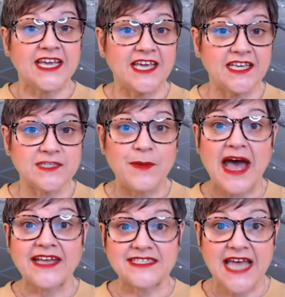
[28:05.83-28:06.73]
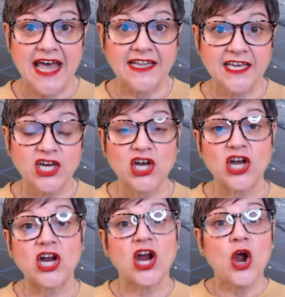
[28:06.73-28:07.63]
is by telling
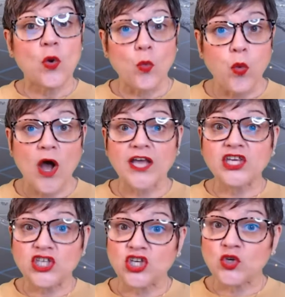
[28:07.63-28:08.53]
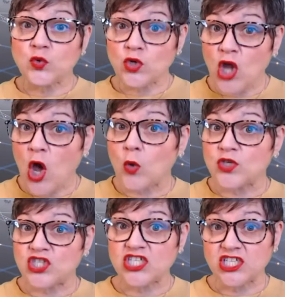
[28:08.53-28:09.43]
her what you know
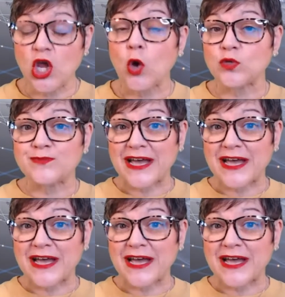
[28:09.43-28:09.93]
she knows,